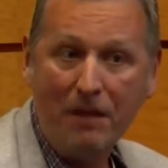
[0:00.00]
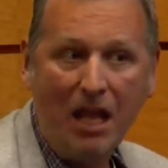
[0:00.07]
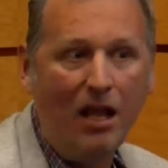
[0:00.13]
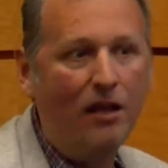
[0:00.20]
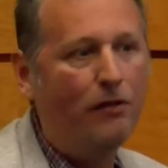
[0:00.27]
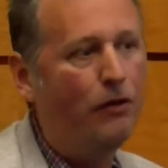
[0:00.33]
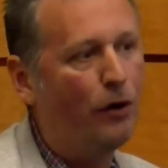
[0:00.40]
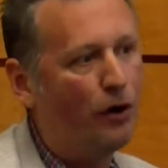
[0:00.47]

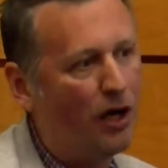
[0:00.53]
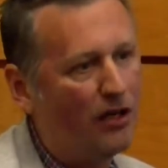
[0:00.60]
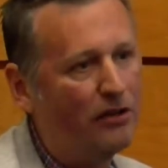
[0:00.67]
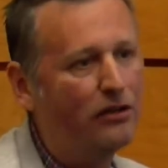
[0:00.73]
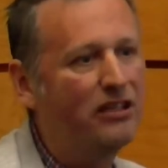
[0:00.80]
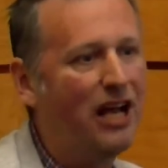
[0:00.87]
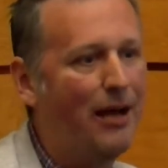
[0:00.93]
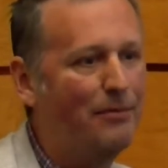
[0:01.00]
There are other
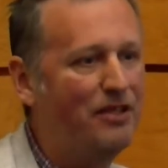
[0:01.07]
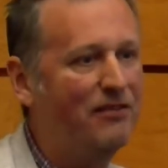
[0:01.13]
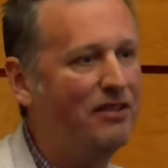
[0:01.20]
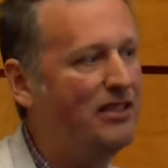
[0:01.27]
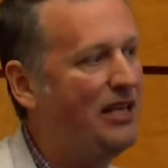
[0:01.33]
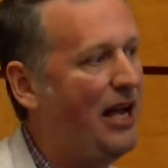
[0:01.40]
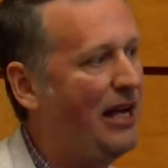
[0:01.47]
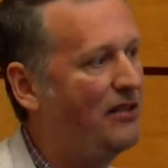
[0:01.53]
types of
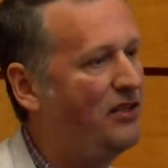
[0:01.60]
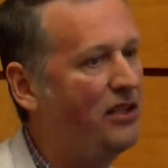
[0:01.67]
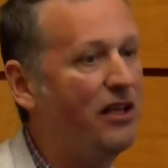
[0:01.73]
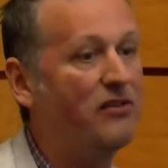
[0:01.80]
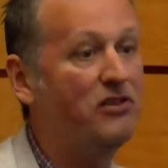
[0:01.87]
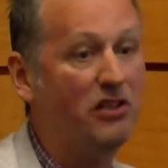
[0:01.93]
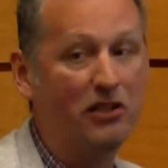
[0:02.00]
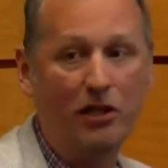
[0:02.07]
attacks
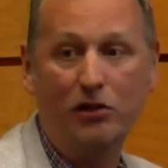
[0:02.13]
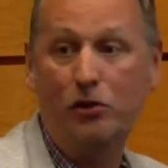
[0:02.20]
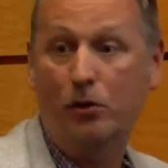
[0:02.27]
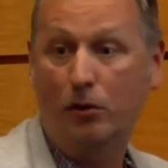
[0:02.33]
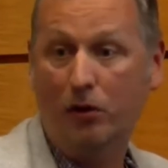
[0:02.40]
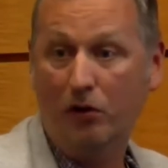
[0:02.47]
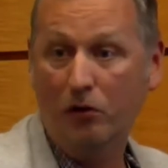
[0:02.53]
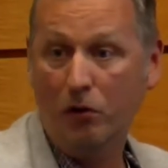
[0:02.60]
against industrial
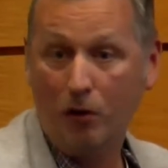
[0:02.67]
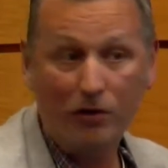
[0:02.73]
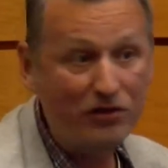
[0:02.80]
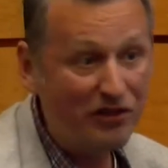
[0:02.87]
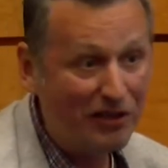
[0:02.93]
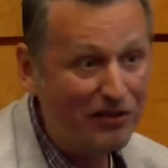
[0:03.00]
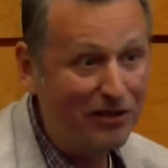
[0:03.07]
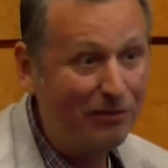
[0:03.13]
control
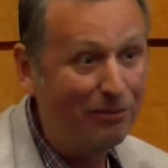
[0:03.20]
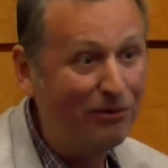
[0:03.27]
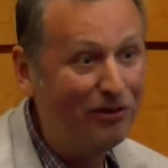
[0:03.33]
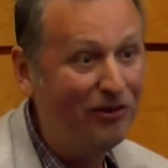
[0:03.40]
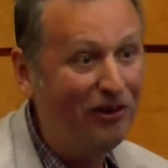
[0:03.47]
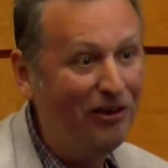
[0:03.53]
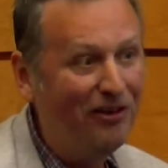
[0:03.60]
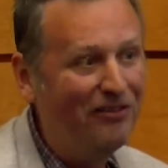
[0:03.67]
systems
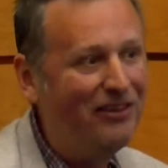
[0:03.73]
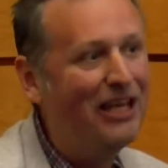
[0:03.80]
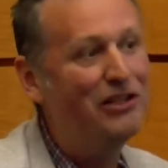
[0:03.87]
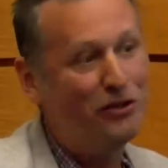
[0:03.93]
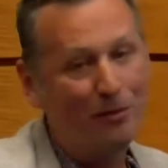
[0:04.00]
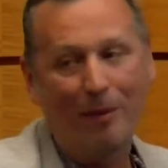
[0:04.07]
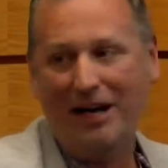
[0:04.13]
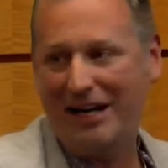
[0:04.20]
that you
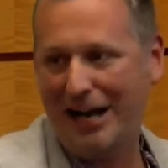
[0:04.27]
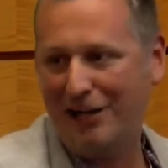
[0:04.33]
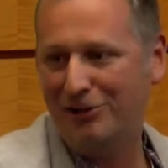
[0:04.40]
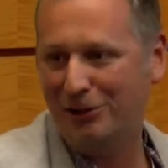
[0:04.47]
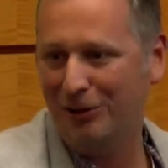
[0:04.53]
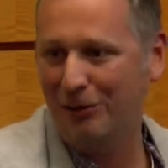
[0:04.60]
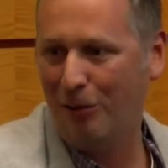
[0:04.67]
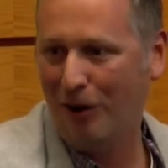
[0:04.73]
might actually
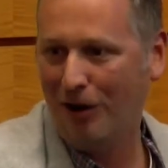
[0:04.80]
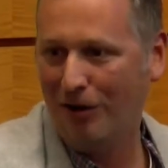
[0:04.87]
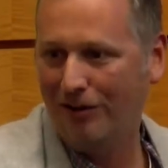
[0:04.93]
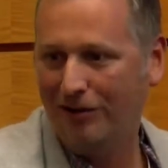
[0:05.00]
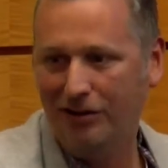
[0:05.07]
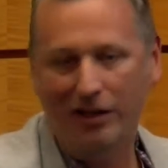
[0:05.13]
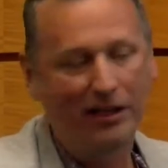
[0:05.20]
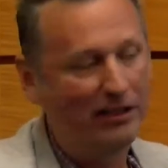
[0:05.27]

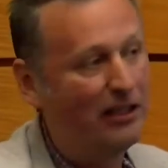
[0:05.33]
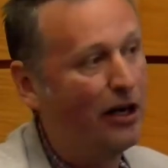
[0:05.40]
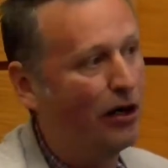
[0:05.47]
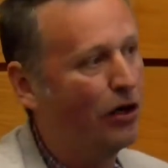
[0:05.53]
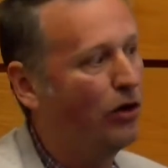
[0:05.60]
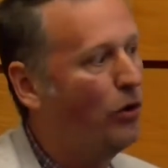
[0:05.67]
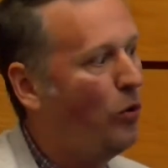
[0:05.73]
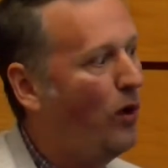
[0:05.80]
care
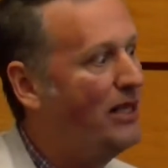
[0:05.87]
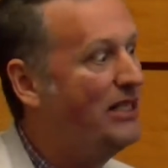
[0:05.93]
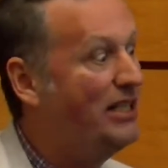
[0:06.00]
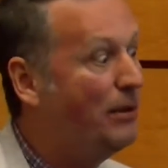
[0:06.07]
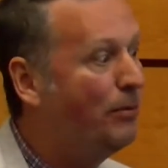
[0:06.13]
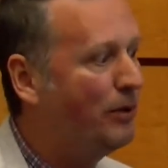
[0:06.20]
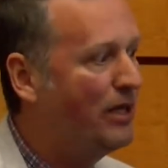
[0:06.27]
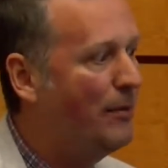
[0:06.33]
quite
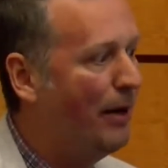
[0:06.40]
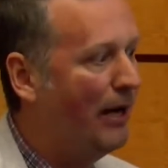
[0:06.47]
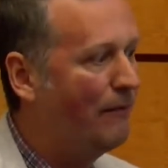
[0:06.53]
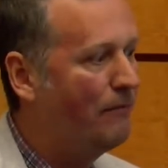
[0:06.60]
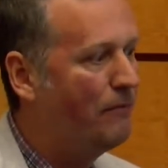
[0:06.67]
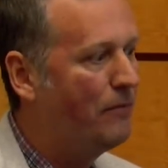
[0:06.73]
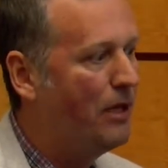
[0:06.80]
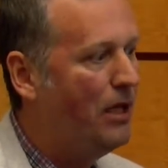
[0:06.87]
deeply about.
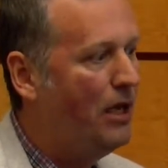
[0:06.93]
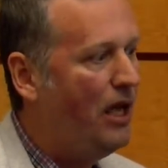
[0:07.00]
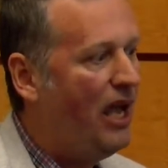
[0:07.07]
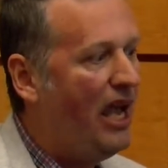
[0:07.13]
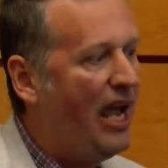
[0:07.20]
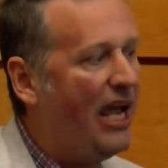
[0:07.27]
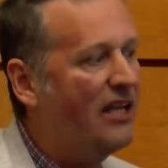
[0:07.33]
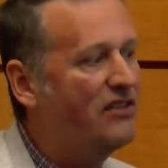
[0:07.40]

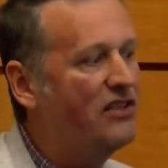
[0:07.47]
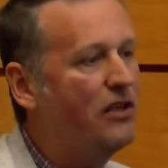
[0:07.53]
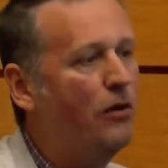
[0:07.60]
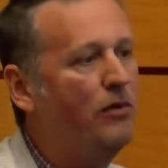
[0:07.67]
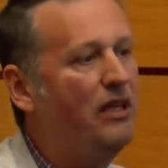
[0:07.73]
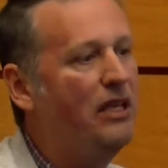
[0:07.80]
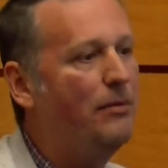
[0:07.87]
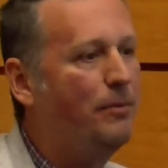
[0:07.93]
And so
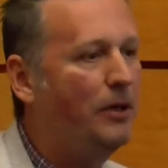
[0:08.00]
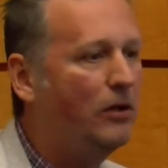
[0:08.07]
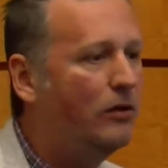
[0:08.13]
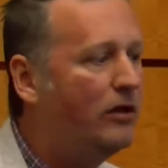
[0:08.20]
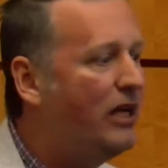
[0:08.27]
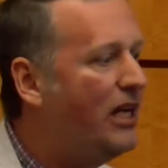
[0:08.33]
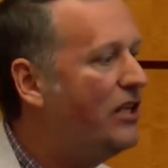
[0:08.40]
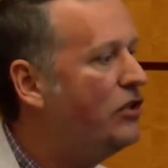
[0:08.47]
the
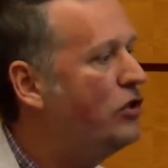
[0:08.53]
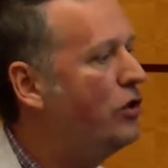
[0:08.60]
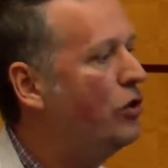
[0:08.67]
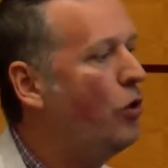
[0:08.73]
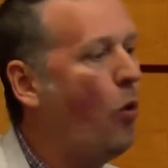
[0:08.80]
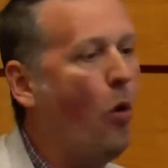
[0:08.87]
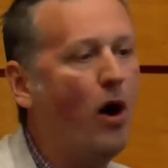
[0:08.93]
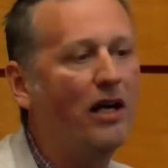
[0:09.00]
ability to
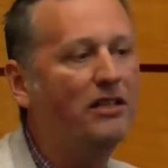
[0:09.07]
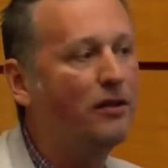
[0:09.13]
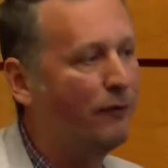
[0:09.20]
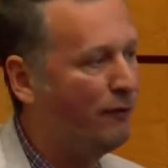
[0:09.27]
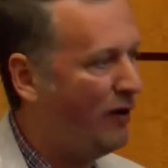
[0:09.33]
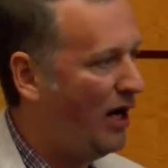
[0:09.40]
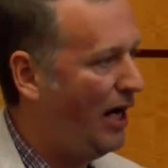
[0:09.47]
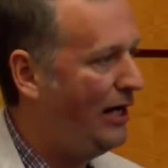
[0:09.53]

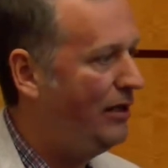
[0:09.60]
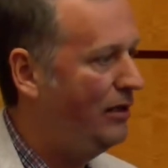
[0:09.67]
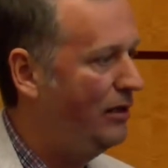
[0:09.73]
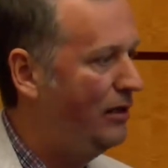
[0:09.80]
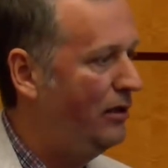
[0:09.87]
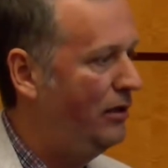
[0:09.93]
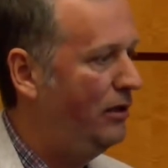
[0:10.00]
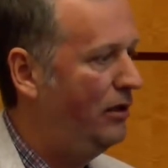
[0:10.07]
quantify
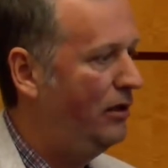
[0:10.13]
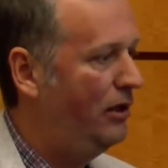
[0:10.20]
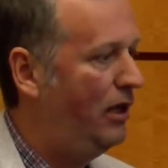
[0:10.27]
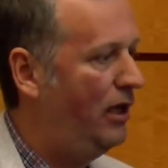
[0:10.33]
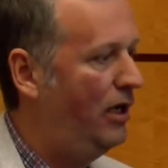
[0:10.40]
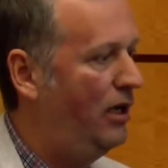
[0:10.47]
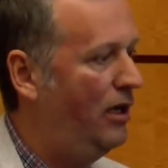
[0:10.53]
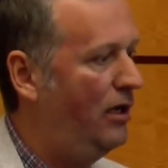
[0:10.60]

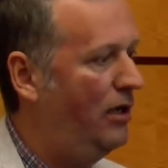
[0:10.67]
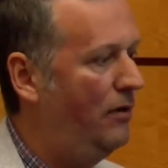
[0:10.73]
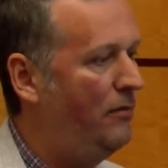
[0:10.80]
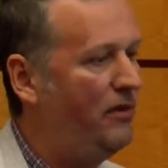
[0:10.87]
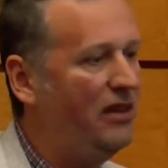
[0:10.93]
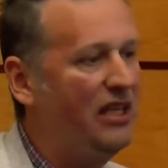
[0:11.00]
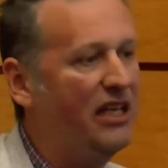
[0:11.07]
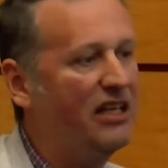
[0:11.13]

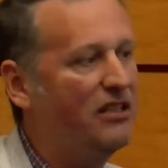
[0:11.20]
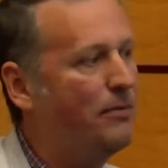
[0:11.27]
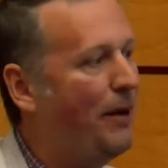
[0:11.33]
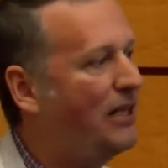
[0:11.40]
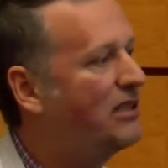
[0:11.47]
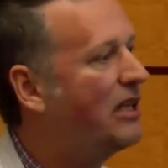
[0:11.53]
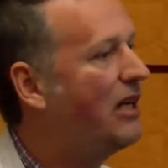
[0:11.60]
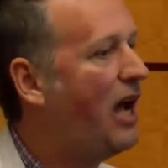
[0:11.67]
the
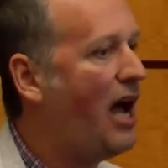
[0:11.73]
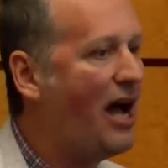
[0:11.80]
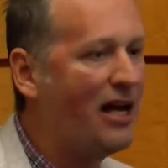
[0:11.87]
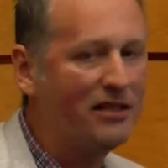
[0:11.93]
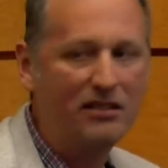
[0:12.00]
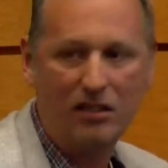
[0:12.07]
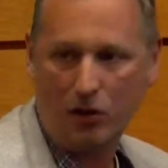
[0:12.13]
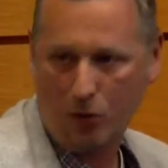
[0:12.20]
expected
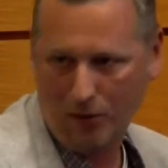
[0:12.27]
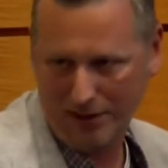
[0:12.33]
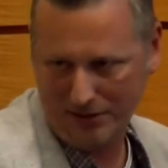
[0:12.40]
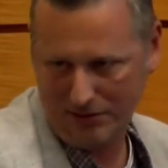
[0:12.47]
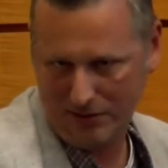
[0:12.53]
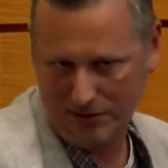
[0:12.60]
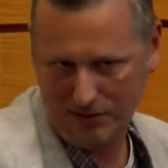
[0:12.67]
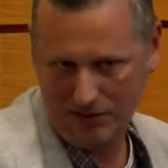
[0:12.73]

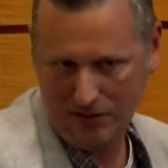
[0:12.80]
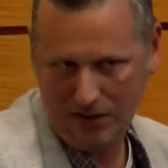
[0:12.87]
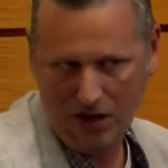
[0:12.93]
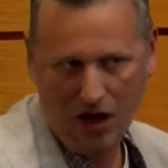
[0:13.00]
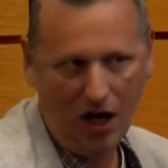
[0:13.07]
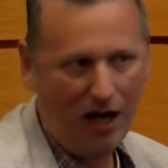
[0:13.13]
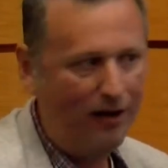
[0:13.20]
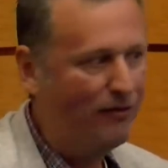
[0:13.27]
consequences
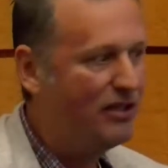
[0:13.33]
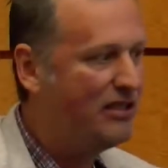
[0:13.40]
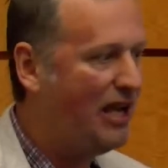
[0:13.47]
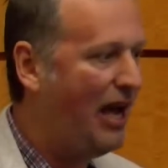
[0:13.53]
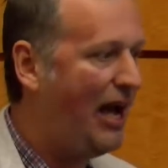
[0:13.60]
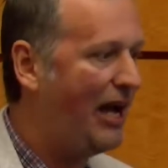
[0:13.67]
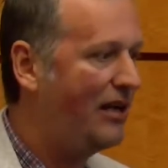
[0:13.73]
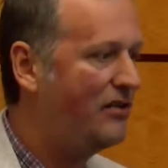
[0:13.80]
of
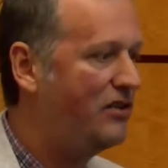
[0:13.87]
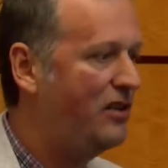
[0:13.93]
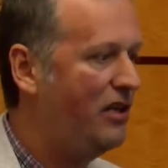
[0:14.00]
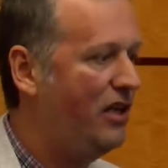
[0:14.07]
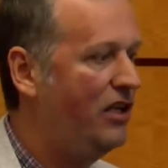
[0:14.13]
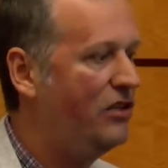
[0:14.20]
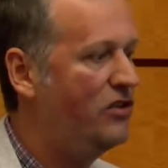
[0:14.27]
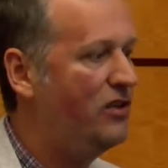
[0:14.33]
attacks
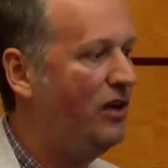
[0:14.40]
is